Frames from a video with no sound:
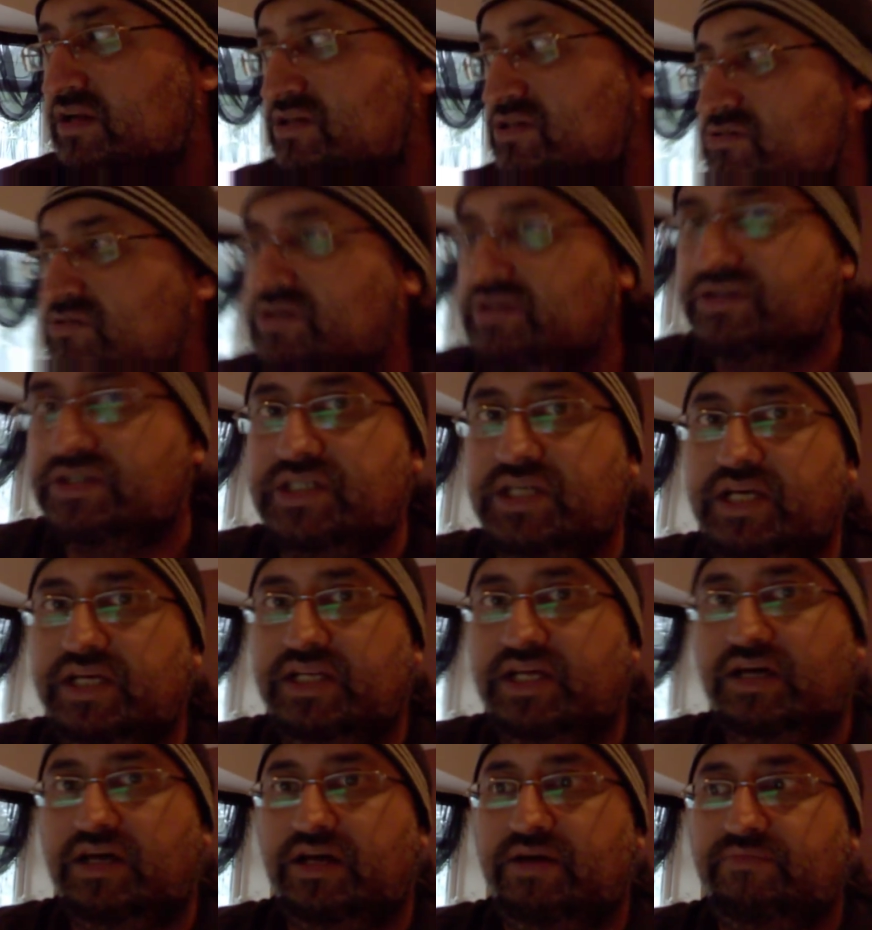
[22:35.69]
trying to say
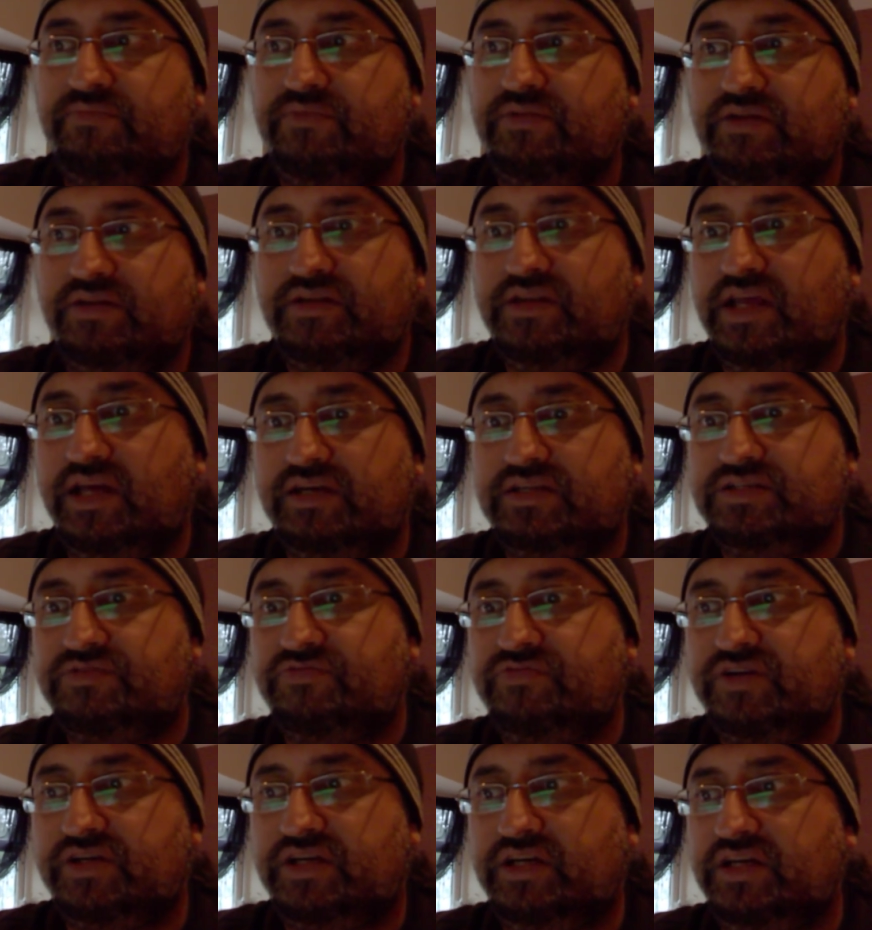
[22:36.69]
that I'm the next
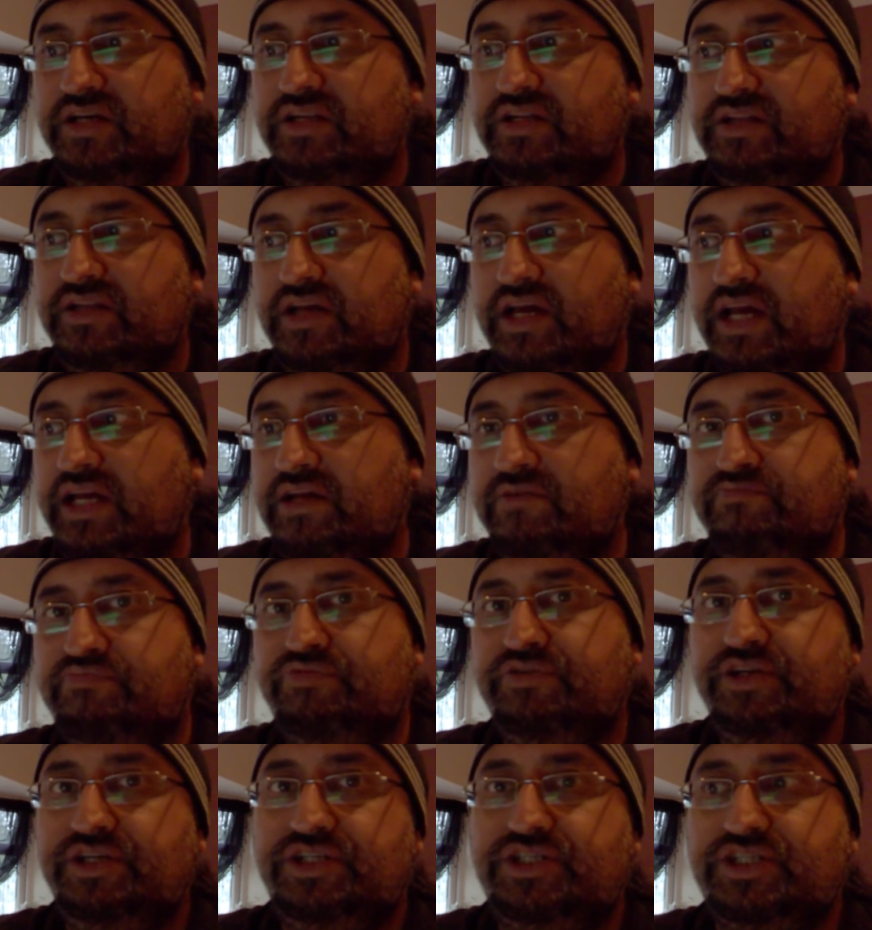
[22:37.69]
freaking hate
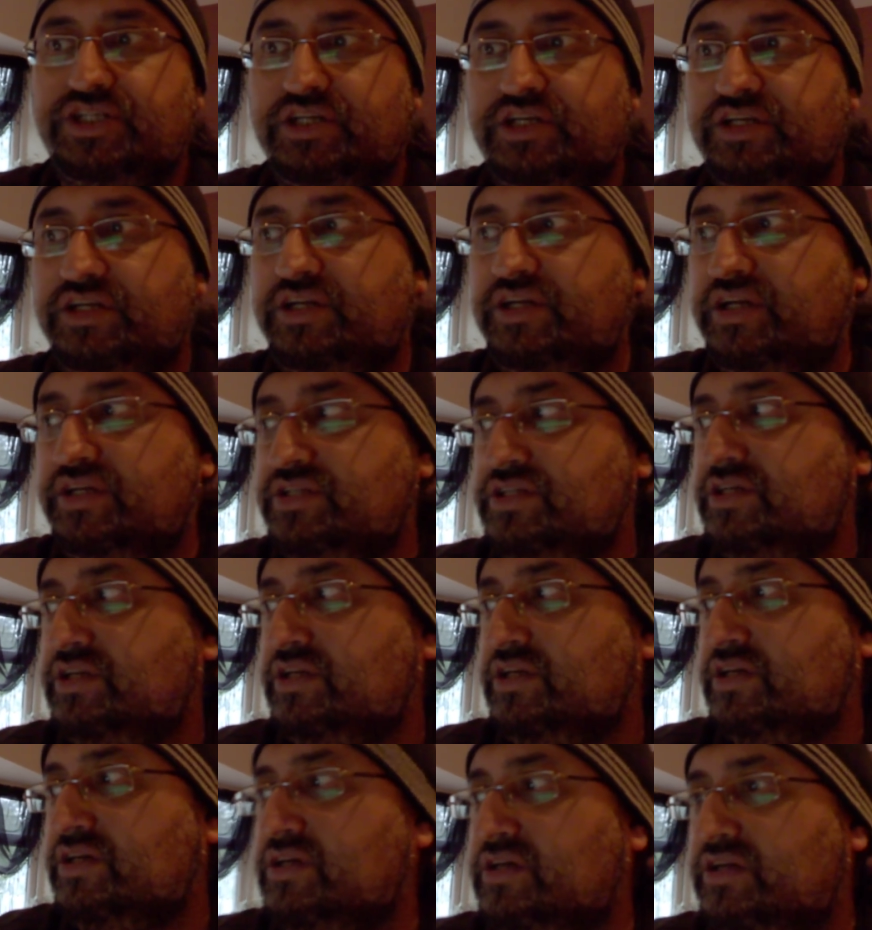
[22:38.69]
preacher that's
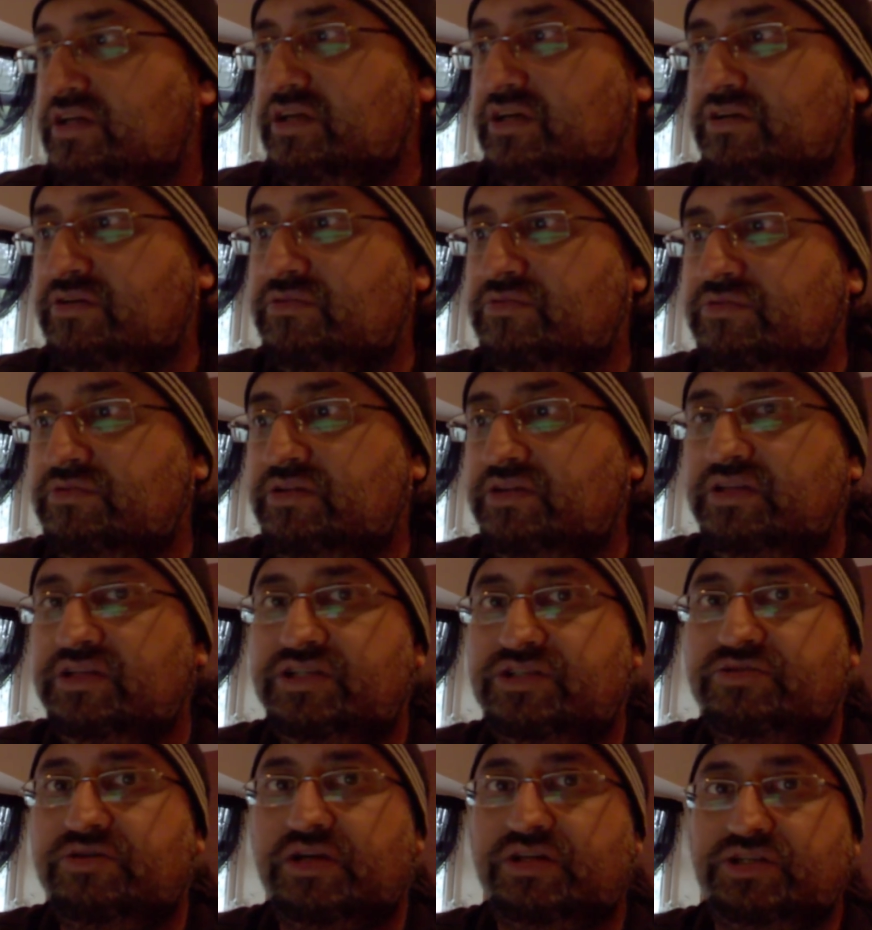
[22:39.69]
gonna kind of call the
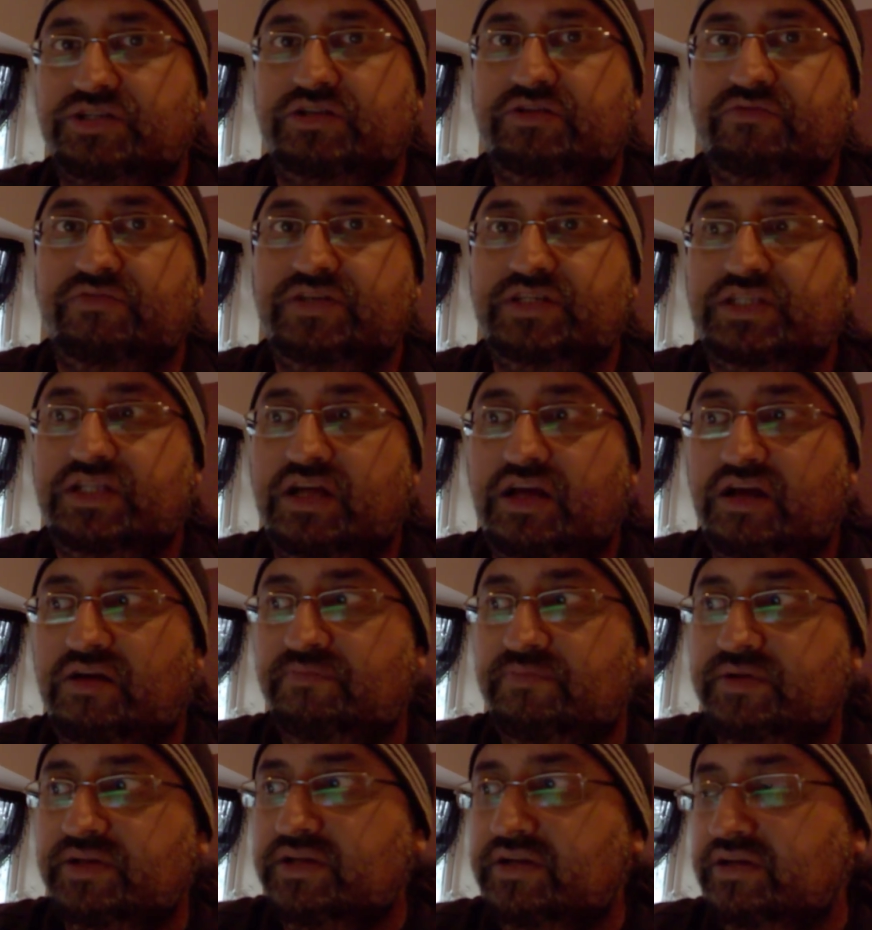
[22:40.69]
destruction of
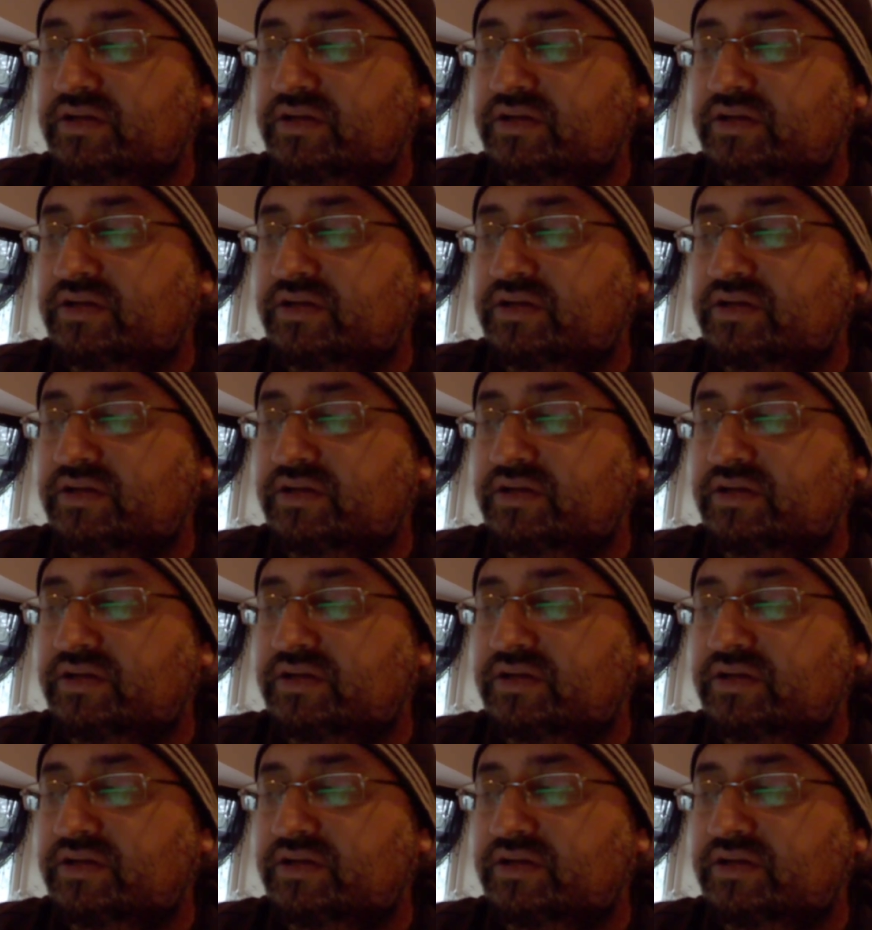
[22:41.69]
Islam.